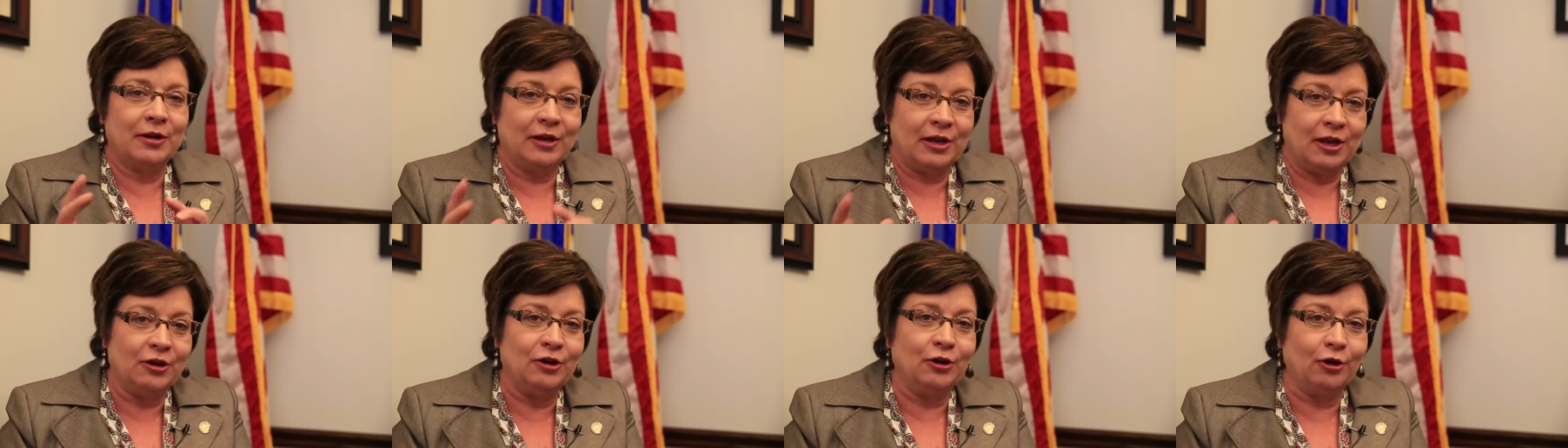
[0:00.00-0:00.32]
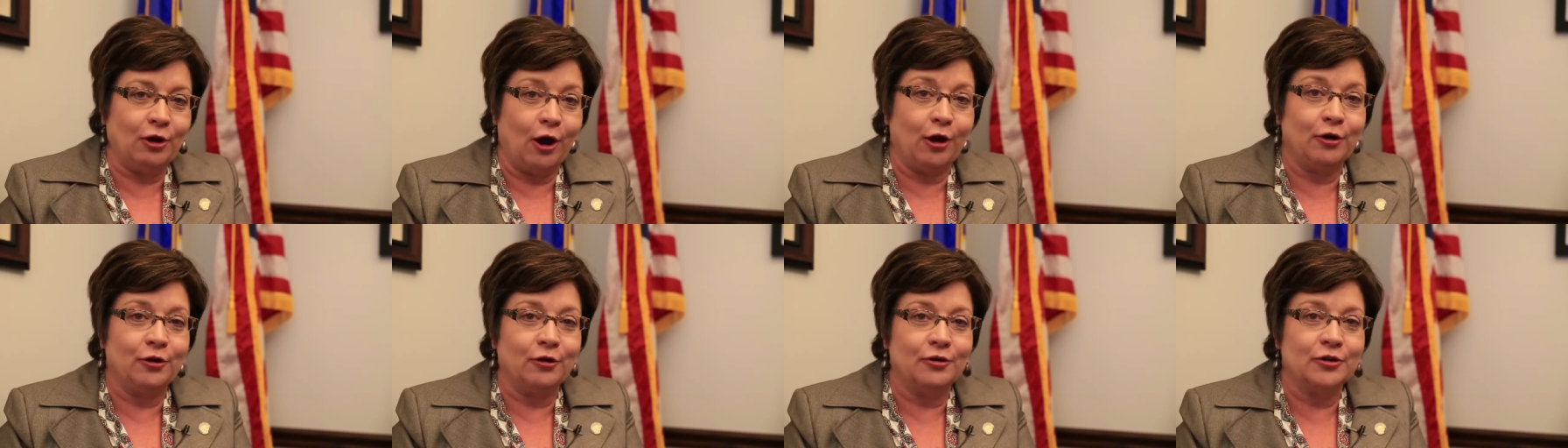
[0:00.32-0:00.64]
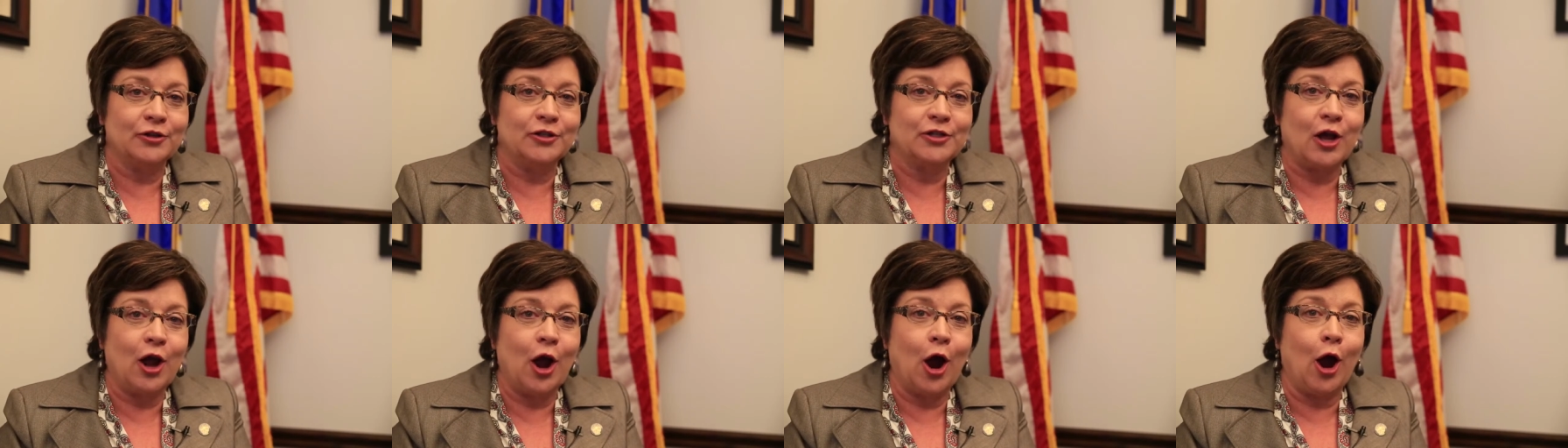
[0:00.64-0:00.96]

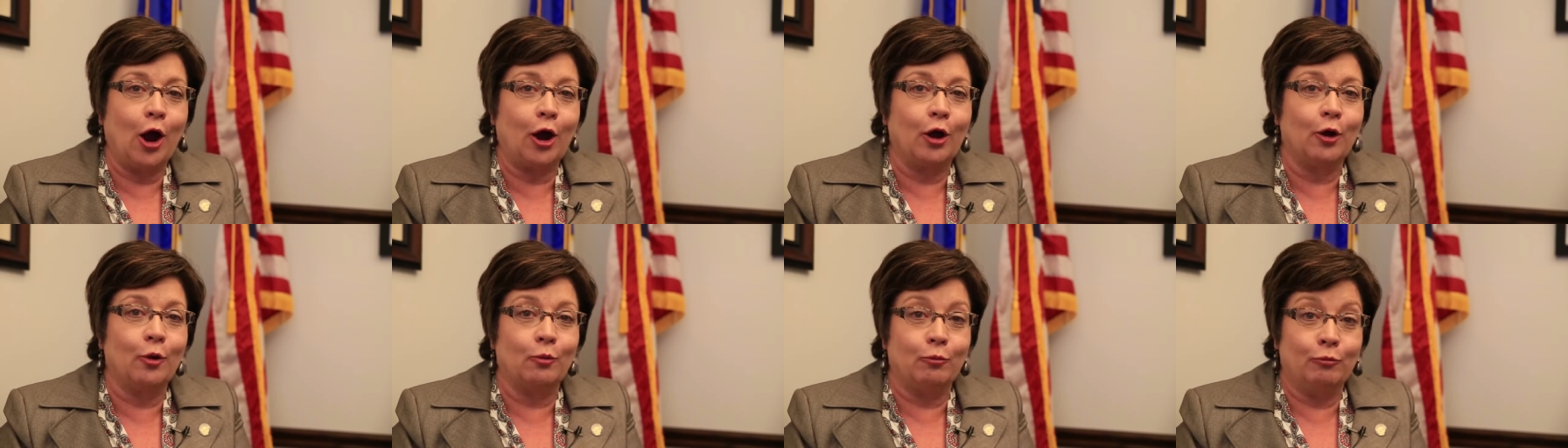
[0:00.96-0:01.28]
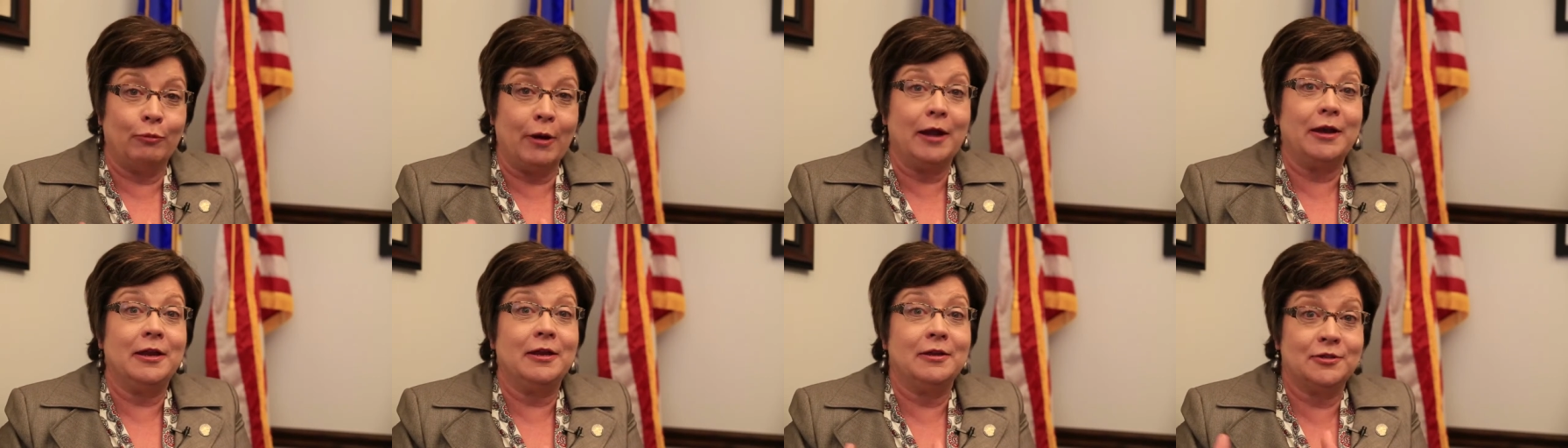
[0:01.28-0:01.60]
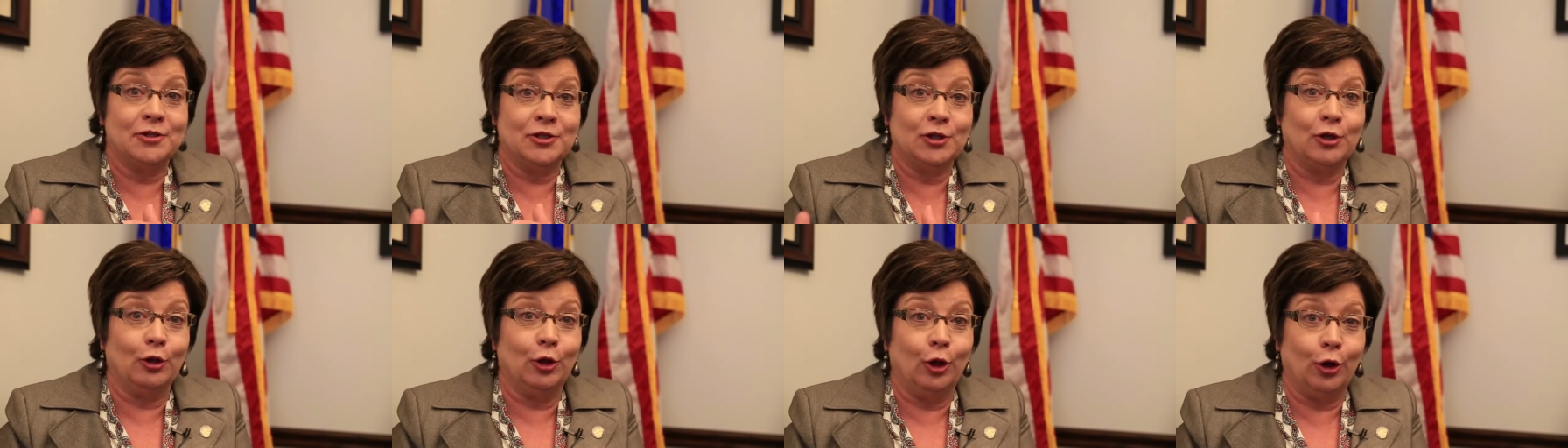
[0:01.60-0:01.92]
kindergartners are ready
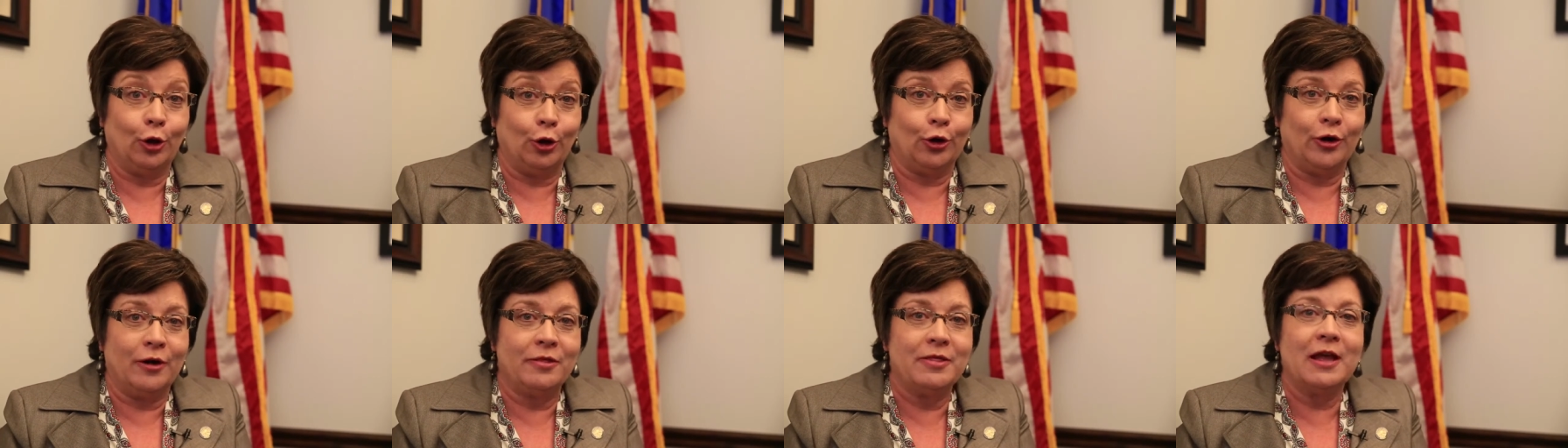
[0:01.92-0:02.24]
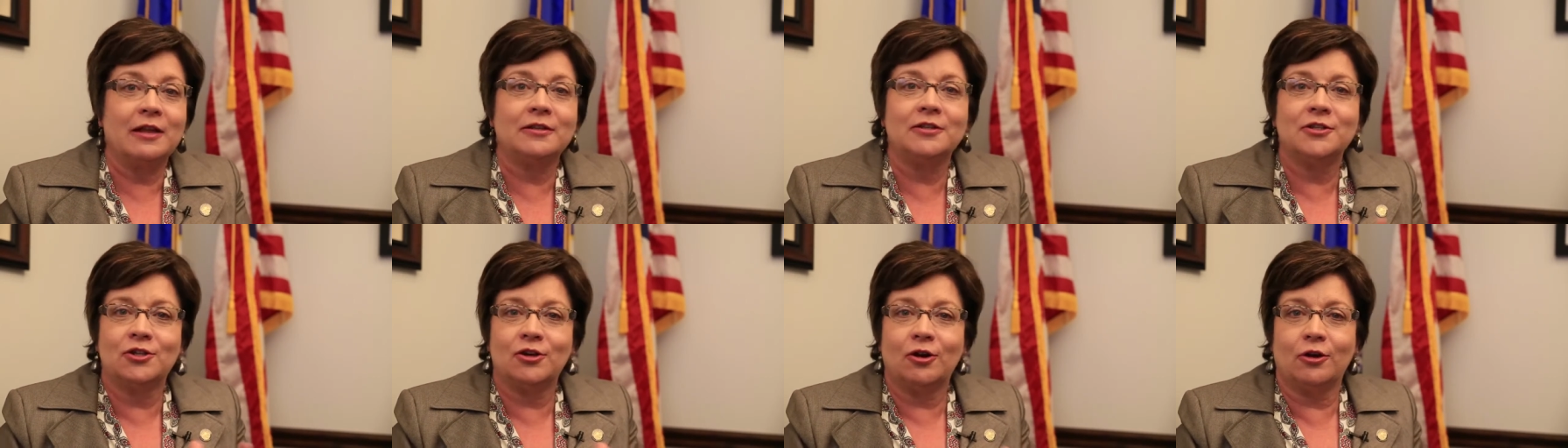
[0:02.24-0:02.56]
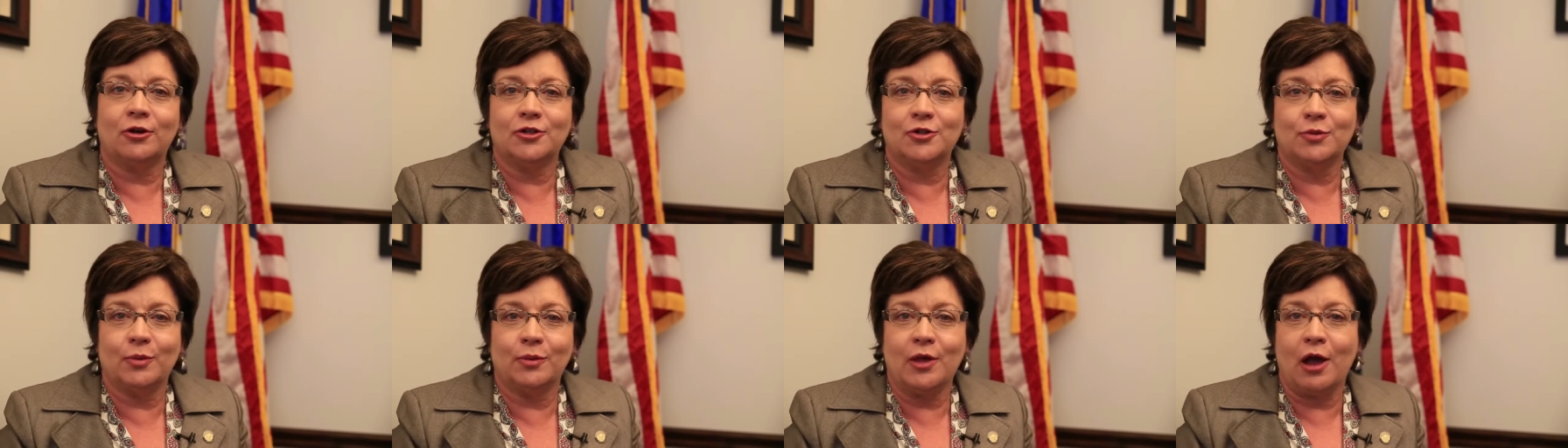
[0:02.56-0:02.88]
to learn, and that
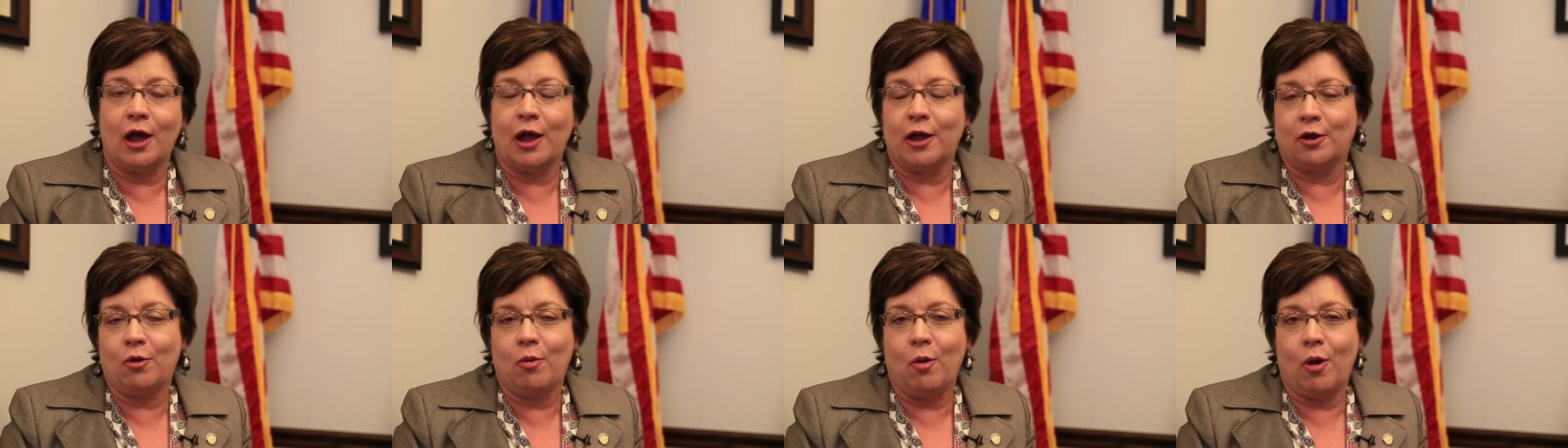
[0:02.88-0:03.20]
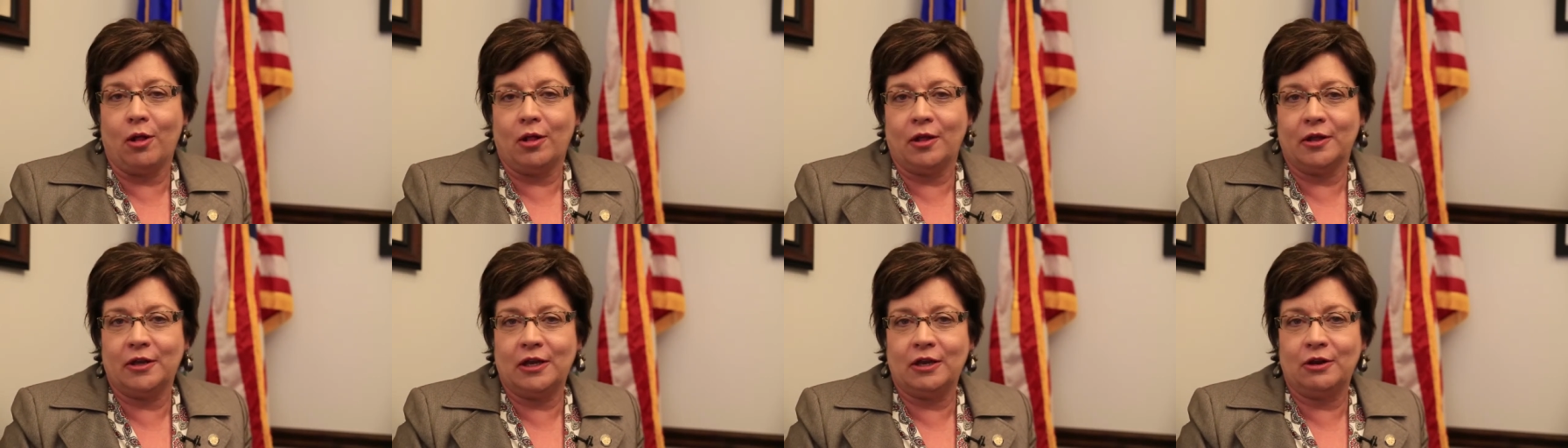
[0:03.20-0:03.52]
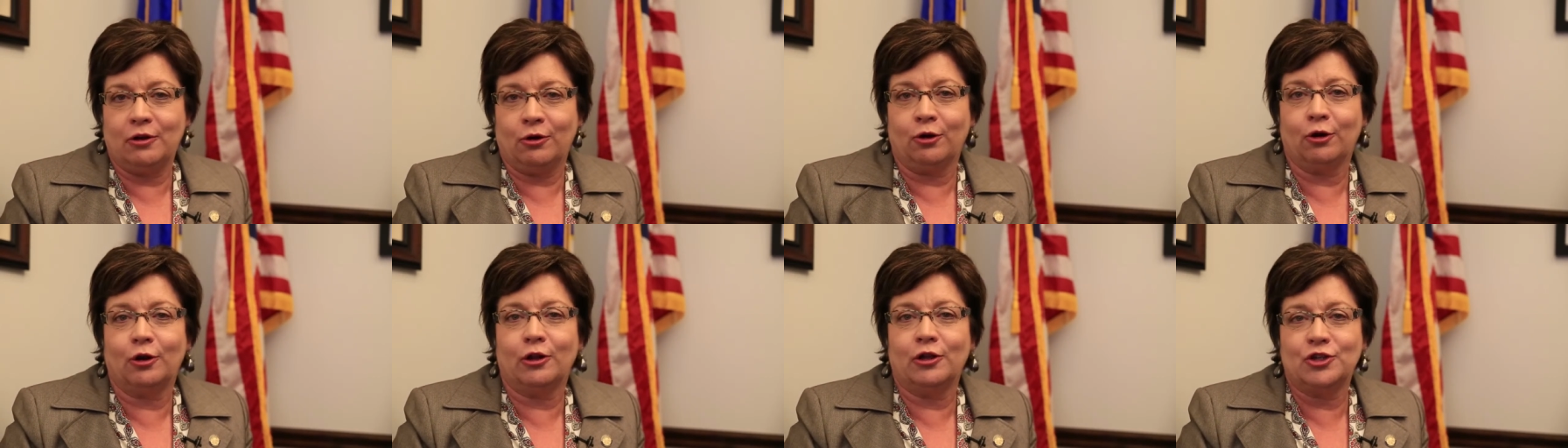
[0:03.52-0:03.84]
starts with high
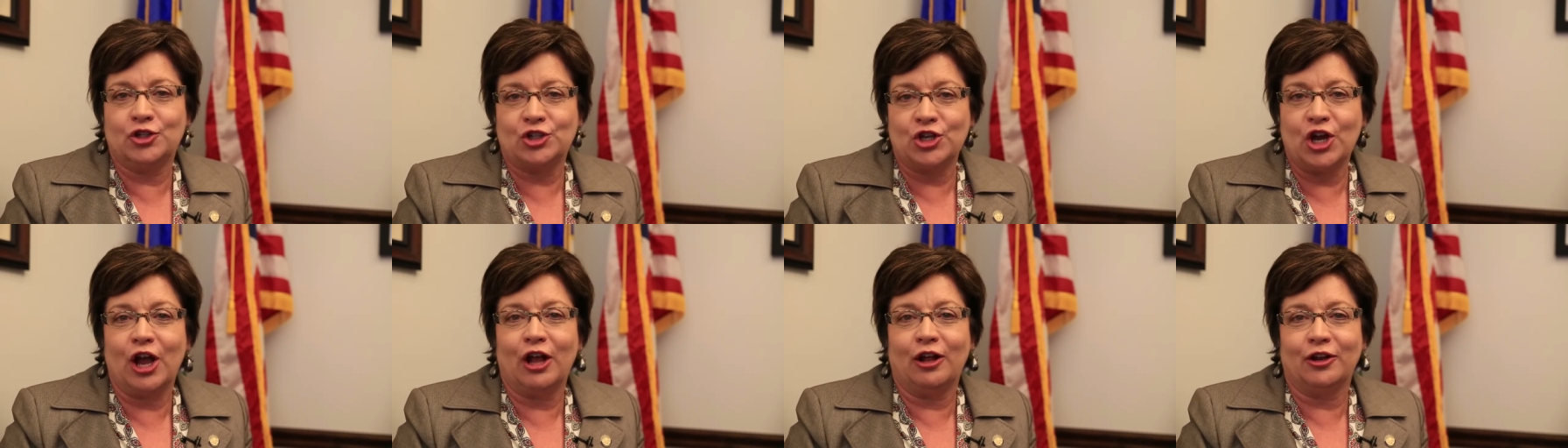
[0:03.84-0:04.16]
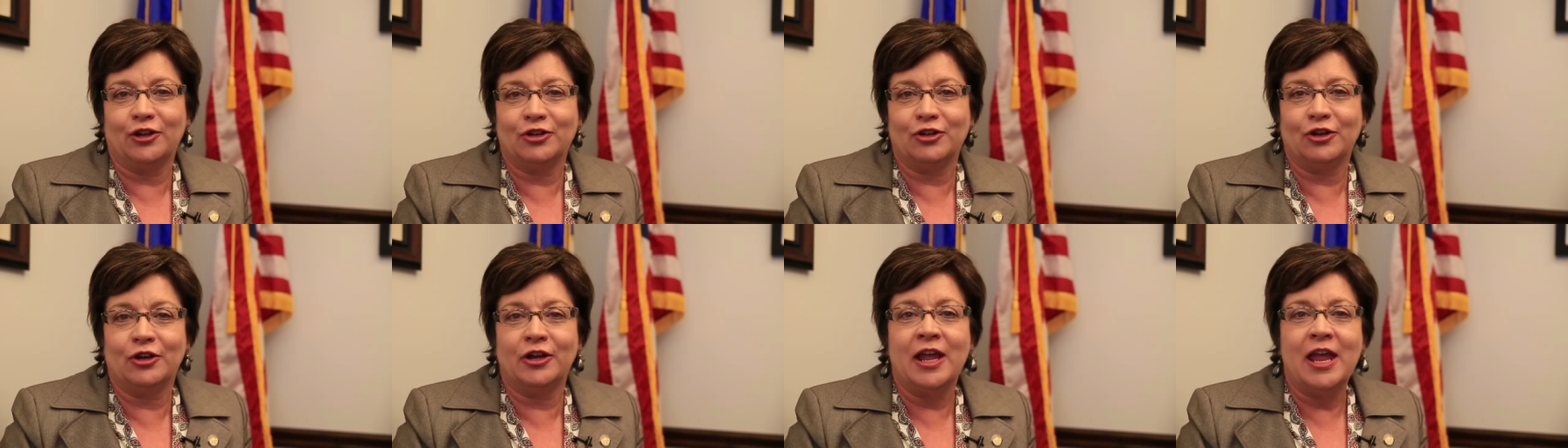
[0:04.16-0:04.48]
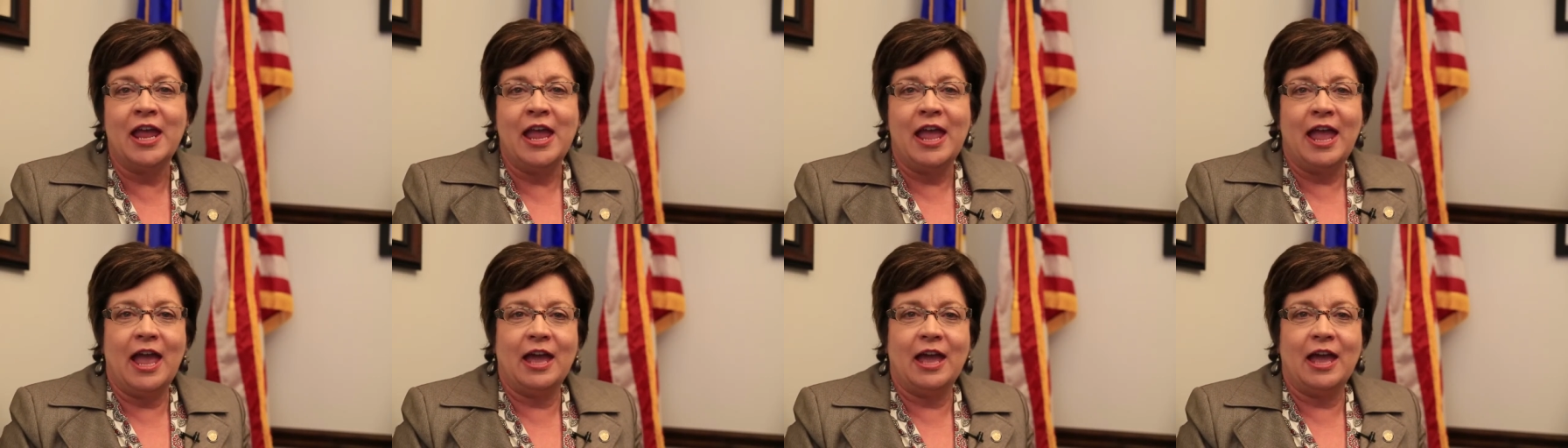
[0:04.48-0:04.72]
quality early childhood.